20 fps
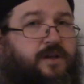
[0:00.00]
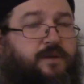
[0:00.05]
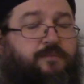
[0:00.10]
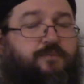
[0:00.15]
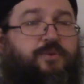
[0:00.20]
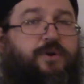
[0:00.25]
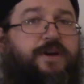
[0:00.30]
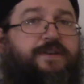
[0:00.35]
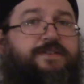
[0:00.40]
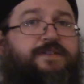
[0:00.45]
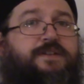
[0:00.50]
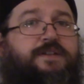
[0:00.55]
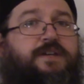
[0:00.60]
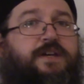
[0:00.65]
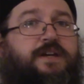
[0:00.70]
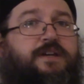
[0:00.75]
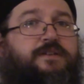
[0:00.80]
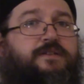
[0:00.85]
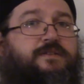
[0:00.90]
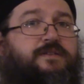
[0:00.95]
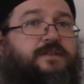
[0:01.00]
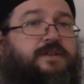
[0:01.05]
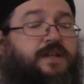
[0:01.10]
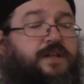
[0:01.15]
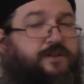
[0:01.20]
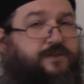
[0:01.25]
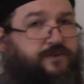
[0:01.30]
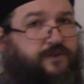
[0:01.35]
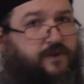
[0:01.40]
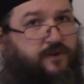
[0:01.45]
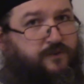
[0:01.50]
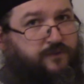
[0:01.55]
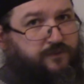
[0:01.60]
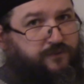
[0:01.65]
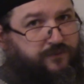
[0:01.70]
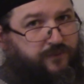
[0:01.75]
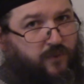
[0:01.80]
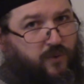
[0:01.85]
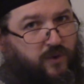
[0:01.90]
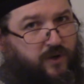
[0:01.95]
present tense, that's
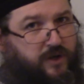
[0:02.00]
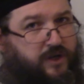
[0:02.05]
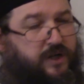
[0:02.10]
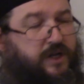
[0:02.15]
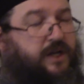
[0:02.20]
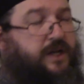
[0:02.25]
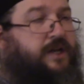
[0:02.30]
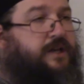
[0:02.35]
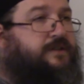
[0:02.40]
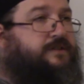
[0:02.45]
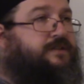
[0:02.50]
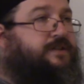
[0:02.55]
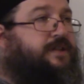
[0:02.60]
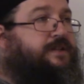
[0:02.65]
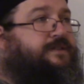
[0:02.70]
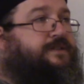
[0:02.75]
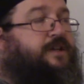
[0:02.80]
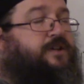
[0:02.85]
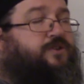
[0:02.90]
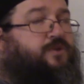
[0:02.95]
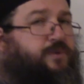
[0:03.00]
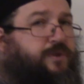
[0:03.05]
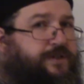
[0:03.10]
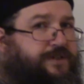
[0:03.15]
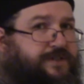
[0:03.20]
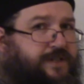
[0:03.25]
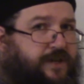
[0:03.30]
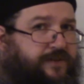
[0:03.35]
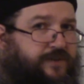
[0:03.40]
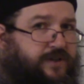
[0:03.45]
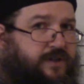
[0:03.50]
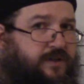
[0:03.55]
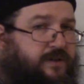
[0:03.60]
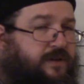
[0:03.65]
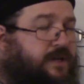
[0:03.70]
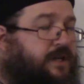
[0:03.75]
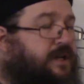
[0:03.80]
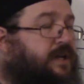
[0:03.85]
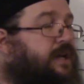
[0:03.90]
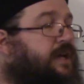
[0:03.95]
4, so that's now 27.
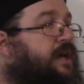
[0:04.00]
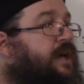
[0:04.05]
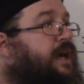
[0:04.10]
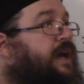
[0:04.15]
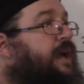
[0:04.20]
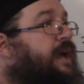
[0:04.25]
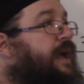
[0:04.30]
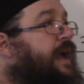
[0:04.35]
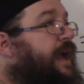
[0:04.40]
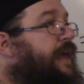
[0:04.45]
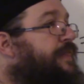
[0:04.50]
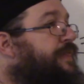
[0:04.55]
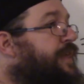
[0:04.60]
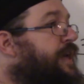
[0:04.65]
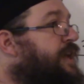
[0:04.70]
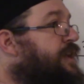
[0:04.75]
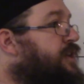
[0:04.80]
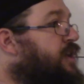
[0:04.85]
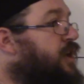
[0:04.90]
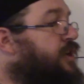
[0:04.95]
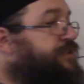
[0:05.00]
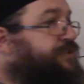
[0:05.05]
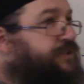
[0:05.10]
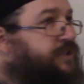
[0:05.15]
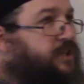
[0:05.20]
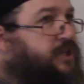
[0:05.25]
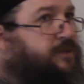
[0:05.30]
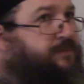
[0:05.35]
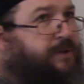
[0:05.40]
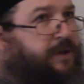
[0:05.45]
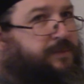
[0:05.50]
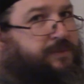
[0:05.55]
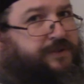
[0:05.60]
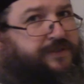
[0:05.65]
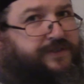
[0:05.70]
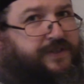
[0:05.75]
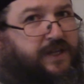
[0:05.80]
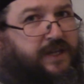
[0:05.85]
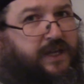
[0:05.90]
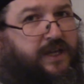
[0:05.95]
And then you're also going to be able to
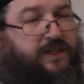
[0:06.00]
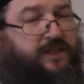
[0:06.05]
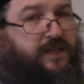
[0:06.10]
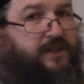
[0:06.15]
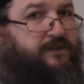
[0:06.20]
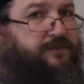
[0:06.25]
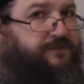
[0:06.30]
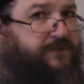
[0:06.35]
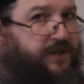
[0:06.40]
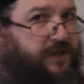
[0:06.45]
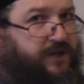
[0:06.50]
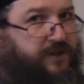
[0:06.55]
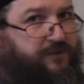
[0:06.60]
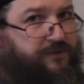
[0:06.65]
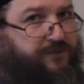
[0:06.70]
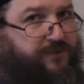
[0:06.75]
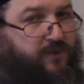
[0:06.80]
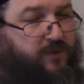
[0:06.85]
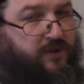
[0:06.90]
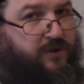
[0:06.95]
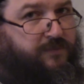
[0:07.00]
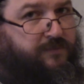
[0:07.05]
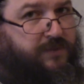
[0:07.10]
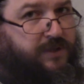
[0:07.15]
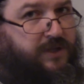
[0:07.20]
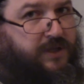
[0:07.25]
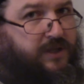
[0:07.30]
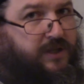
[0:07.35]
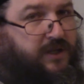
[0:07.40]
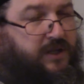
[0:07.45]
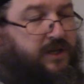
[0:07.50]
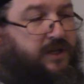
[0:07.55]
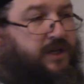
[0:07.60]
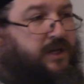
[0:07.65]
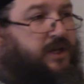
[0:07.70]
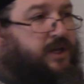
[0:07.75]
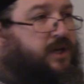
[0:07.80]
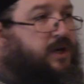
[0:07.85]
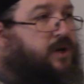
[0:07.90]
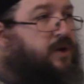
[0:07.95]
say it in the infinitive form,
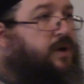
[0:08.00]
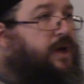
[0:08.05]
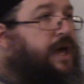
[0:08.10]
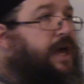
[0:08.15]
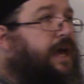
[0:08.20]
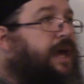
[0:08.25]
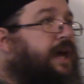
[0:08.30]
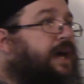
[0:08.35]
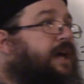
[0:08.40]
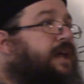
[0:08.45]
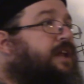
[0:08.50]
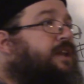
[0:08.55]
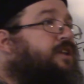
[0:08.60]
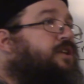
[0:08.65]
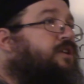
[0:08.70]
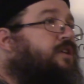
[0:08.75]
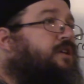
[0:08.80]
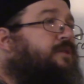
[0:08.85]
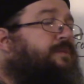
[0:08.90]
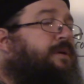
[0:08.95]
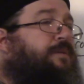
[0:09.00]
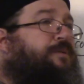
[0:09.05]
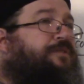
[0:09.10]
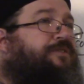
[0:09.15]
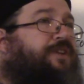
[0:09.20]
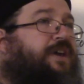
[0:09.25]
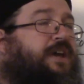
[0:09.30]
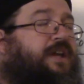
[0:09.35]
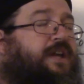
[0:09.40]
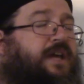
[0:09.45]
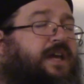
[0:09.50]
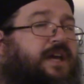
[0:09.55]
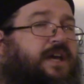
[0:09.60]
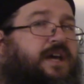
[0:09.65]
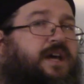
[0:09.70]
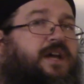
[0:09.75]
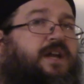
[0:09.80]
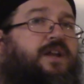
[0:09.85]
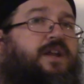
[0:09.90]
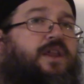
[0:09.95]
and you're going to be able to say it
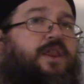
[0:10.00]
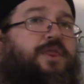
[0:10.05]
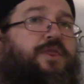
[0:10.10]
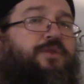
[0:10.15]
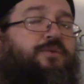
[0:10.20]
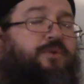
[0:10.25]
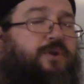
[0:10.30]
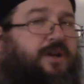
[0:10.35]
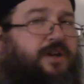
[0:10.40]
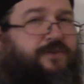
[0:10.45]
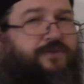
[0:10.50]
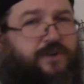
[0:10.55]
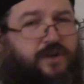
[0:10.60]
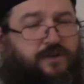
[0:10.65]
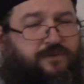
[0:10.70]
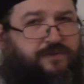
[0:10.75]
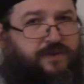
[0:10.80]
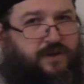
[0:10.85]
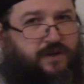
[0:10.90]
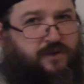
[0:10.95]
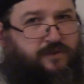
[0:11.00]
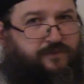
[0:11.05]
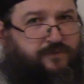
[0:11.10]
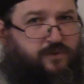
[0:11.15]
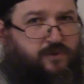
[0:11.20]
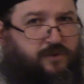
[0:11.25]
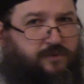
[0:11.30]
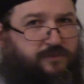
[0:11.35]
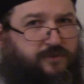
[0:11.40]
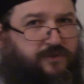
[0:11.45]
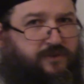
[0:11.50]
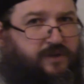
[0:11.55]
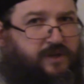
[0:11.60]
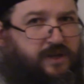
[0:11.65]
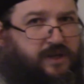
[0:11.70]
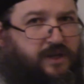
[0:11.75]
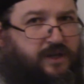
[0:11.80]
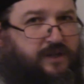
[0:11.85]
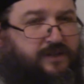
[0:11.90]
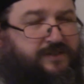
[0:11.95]
in 3 different infinitive forms.
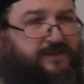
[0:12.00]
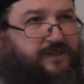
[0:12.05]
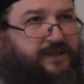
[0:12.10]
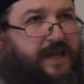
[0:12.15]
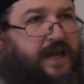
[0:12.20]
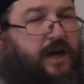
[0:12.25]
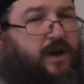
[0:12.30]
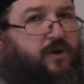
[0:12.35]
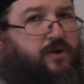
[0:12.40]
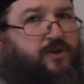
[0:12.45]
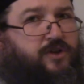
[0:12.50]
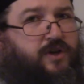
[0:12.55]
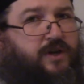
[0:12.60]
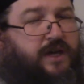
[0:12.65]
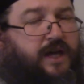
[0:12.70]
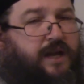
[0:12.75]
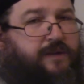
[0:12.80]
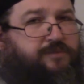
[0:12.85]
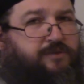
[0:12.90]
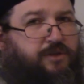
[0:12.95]
So now you got up to